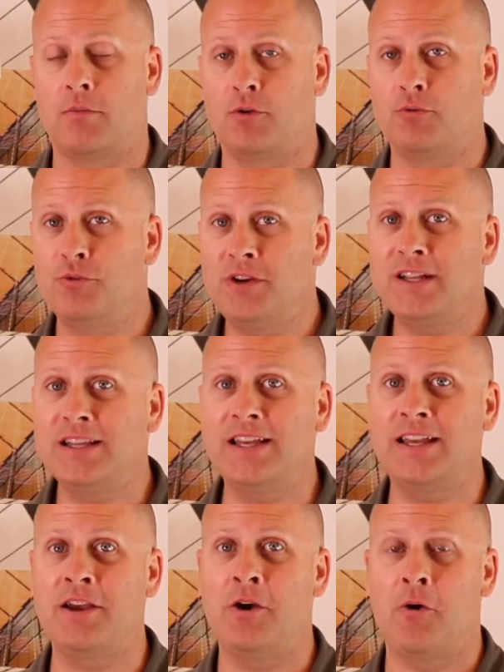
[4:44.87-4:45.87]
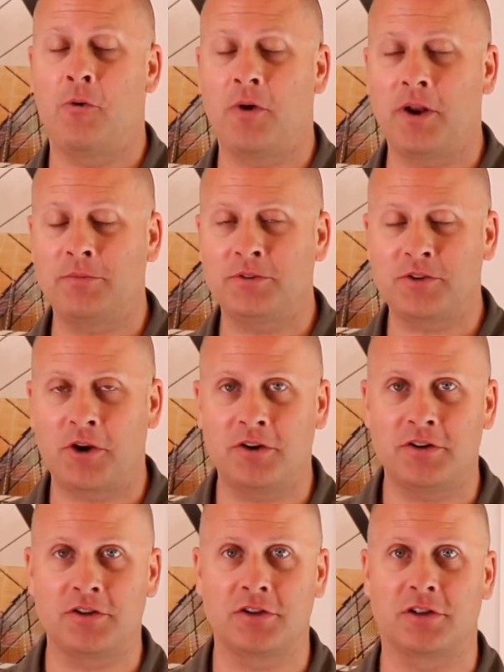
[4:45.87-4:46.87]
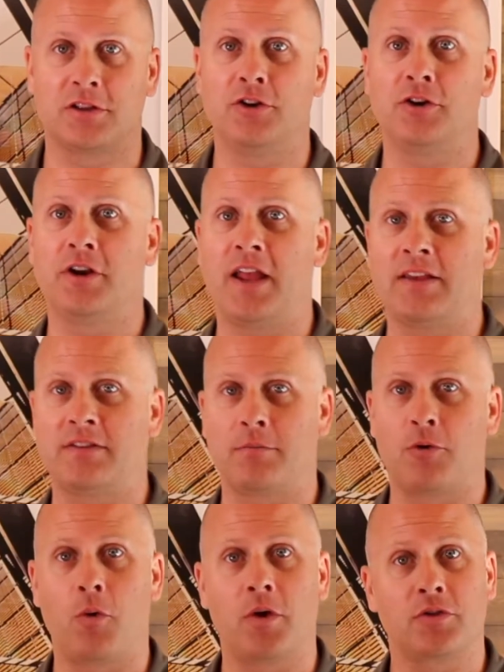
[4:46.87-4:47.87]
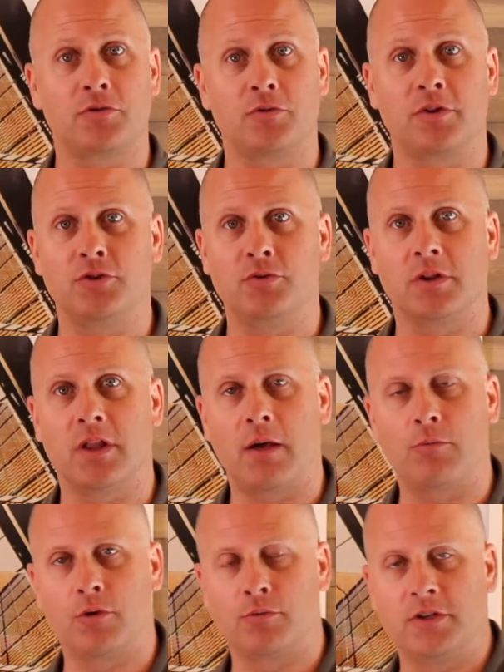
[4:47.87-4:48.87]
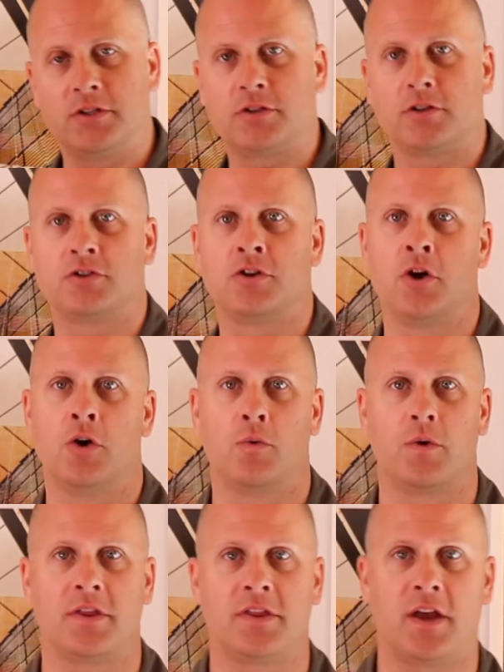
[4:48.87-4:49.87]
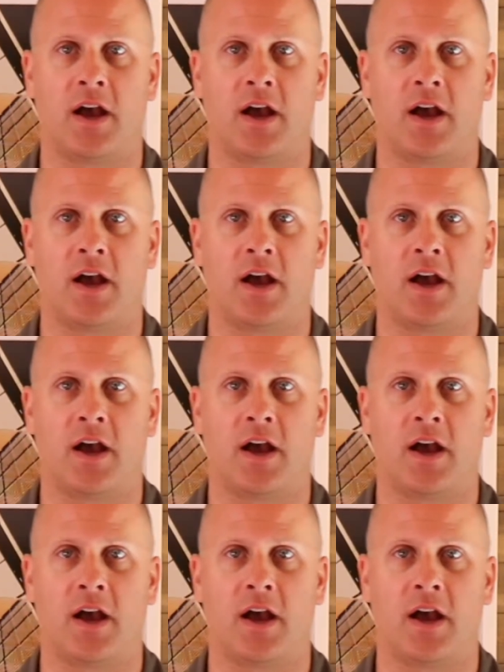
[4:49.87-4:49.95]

really what I'm starting to learn as I'm going through and doing a lot more research with